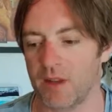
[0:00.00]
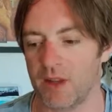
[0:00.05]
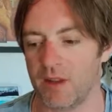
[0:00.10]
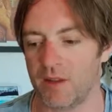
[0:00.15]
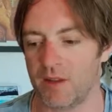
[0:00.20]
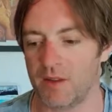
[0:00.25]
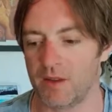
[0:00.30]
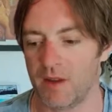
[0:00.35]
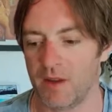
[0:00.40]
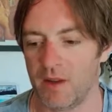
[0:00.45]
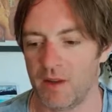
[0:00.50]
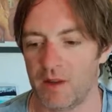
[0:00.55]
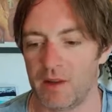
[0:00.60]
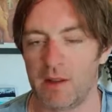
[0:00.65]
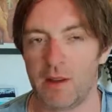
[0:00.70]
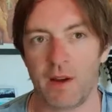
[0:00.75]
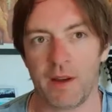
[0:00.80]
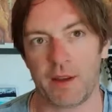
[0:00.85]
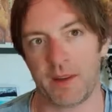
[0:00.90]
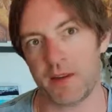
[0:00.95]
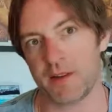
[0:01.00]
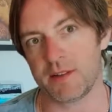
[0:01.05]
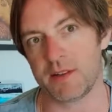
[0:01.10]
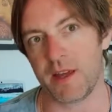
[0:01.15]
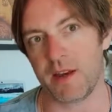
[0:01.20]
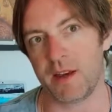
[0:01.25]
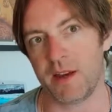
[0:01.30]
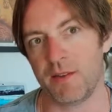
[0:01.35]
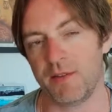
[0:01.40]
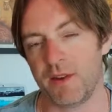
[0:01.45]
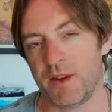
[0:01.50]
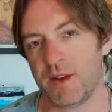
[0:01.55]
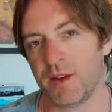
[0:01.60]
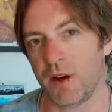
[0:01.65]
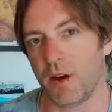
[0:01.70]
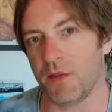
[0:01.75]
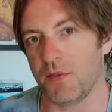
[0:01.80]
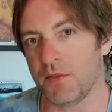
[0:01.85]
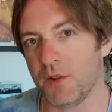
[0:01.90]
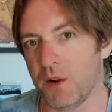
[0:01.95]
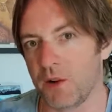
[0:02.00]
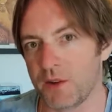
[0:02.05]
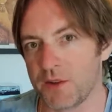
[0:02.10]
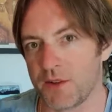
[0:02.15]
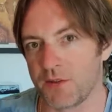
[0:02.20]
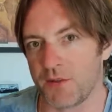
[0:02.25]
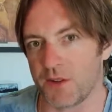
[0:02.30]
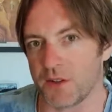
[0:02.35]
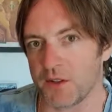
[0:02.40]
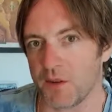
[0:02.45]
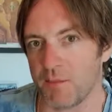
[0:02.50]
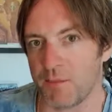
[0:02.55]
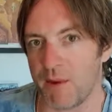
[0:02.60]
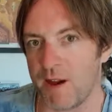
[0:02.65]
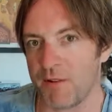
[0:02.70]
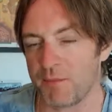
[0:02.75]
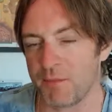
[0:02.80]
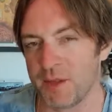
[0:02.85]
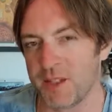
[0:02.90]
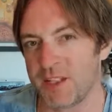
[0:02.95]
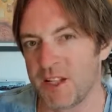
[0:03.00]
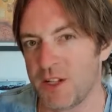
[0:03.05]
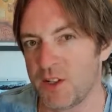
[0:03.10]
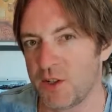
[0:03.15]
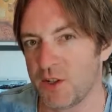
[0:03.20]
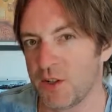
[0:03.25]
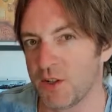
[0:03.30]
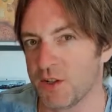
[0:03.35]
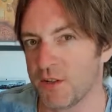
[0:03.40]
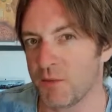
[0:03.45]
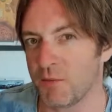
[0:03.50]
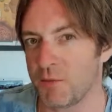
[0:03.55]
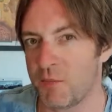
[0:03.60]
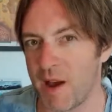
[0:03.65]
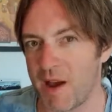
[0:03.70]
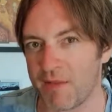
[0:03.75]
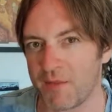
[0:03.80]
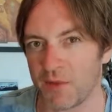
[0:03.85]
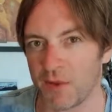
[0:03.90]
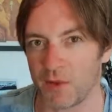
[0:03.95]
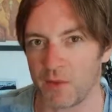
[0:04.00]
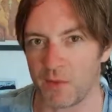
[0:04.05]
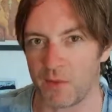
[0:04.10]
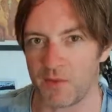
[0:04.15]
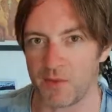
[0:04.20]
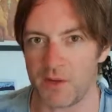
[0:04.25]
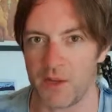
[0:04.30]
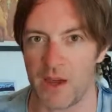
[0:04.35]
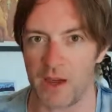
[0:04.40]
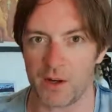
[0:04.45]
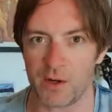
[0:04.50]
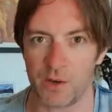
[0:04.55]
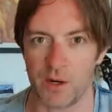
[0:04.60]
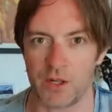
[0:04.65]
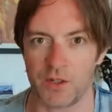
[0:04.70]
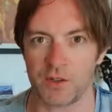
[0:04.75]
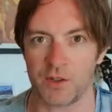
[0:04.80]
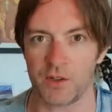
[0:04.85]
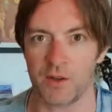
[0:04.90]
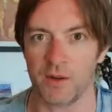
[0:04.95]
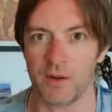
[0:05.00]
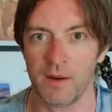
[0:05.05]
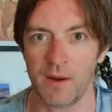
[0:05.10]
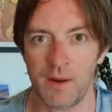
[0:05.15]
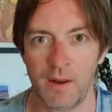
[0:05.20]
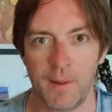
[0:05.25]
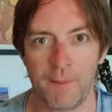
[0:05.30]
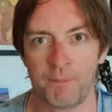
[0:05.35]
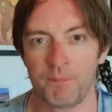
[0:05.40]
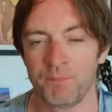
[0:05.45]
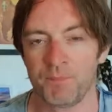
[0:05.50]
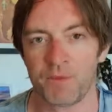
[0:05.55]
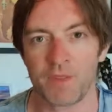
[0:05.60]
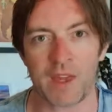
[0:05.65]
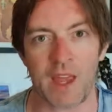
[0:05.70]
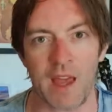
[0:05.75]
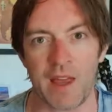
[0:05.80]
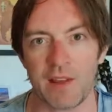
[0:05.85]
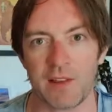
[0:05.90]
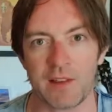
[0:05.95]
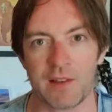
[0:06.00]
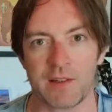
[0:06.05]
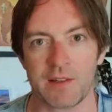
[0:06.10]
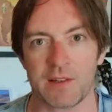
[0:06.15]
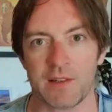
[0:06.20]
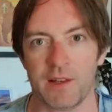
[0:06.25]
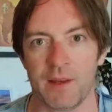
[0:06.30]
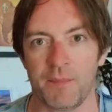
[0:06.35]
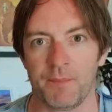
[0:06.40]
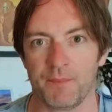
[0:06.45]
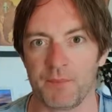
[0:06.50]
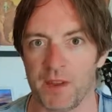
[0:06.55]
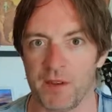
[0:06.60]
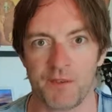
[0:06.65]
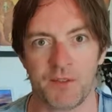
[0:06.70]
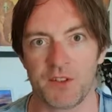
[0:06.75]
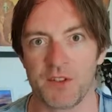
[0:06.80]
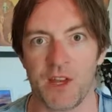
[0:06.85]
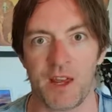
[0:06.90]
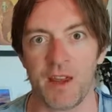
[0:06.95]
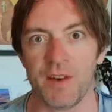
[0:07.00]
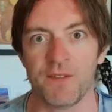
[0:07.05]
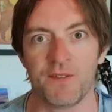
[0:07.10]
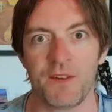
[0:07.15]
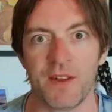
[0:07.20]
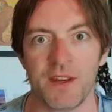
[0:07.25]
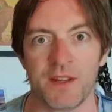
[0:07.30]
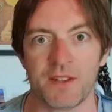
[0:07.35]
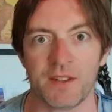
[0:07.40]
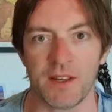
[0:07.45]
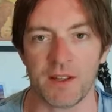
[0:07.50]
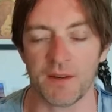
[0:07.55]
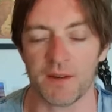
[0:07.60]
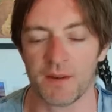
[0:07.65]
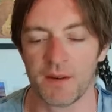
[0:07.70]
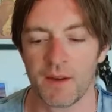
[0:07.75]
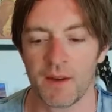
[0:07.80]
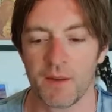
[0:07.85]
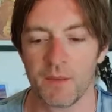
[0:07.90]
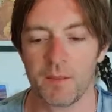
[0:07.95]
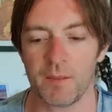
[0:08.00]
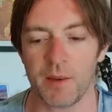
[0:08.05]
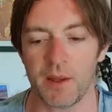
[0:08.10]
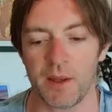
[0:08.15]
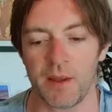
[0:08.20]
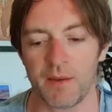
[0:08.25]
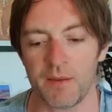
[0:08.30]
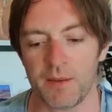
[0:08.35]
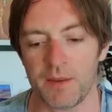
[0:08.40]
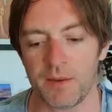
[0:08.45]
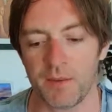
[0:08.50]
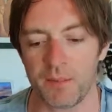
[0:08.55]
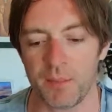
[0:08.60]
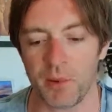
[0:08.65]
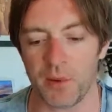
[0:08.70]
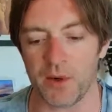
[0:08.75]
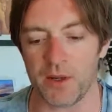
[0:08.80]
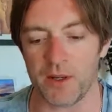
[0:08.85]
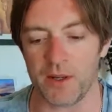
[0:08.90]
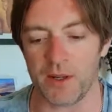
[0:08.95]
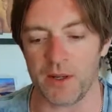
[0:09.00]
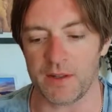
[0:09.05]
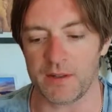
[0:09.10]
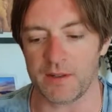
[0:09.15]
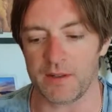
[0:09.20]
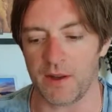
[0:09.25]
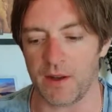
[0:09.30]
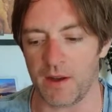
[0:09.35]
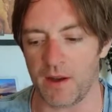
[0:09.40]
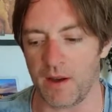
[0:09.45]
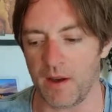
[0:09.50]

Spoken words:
And like it said in the video, philosophers and mathematicians have baffled with that question endlessly to infinity. But the point is that